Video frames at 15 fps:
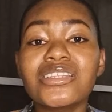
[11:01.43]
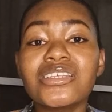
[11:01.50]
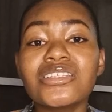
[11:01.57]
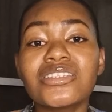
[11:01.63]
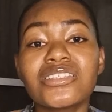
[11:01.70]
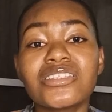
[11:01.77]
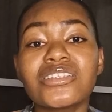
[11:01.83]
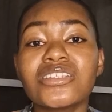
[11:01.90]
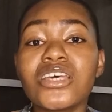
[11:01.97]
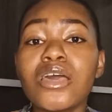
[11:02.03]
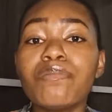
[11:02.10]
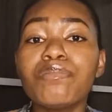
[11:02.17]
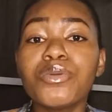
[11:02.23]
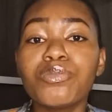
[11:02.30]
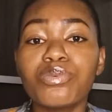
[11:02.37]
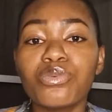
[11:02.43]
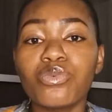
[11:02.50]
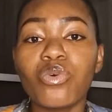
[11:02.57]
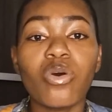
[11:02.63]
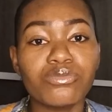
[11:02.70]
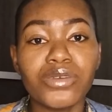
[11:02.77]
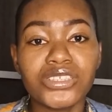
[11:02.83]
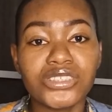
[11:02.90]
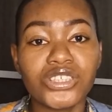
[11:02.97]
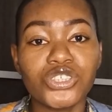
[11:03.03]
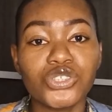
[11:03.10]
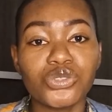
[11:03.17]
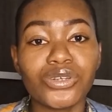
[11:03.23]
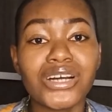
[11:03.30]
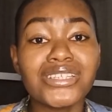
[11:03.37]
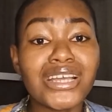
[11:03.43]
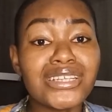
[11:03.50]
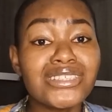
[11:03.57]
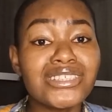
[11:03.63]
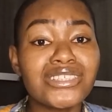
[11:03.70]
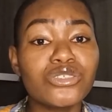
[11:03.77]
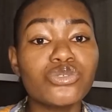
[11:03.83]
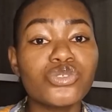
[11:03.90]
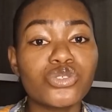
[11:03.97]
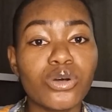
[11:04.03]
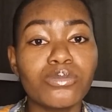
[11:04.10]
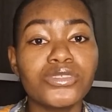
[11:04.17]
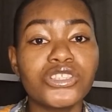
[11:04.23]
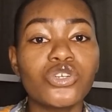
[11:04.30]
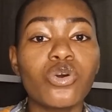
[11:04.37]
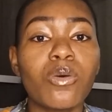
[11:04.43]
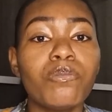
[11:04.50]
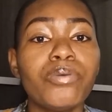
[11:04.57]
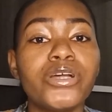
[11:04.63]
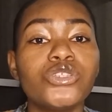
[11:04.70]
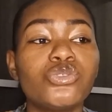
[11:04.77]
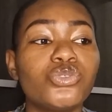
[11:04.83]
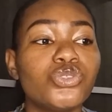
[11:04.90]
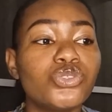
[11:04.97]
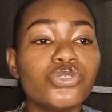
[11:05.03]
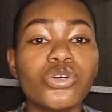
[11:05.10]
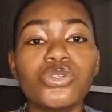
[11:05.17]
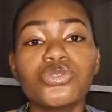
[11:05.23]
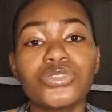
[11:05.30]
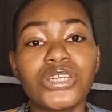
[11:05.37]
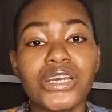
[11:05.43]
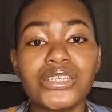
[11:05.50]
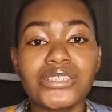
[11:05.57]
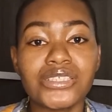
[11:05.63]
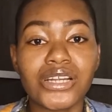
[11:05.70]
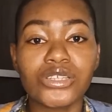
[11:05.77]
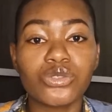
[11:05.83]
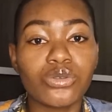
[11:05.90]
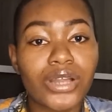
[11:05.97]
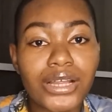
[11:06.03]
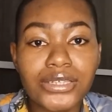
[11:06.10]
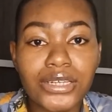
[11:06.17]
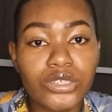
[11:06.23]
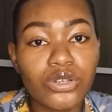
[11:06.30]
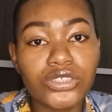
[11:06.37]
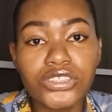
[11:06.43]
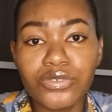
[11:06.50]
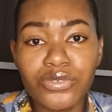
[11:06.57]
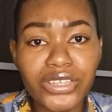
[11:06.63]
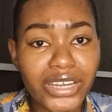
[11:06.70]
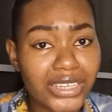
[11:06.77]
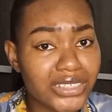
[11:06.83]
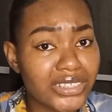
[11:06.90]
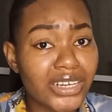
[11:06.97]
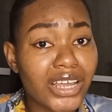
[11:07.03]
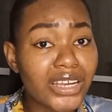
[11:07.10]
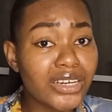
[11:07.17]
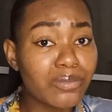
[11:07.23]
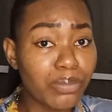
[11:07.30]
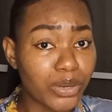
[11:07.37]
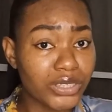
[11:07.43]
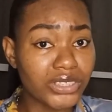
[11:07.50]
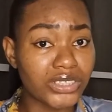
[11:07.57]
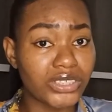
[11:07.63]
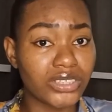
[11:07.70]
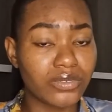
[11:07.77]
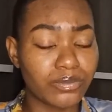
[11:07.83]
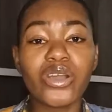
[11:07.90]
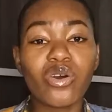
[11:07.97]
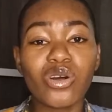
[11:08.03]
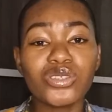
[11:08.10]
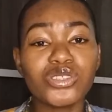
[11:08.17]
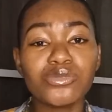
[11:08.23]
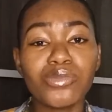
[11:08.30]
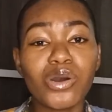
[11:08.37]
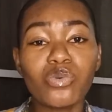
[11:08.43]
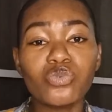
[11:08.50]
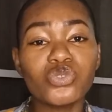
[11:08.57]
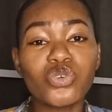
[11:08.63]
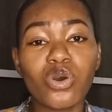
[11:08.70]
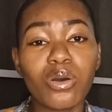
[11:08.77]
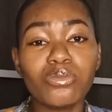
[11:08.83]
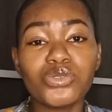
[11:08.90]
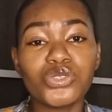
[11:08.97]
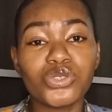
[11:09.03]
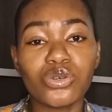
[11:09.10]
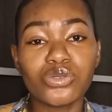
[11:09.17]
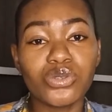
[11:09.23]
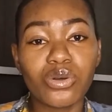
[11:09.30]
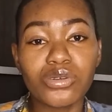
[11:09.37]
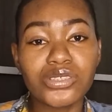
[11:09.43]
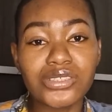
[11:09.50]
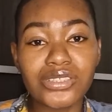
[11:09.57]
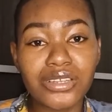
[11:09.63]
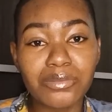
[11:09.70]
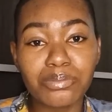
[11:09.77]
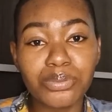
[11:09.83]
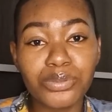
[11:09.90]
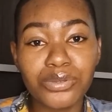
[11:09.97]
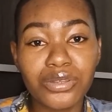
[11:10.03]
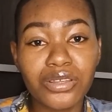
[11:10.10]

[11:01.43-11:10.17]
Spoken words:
least 10 people will message you, and that is still something compared to you not doing anything at all and then not even getting anybody. A customer won't come to your doorstep.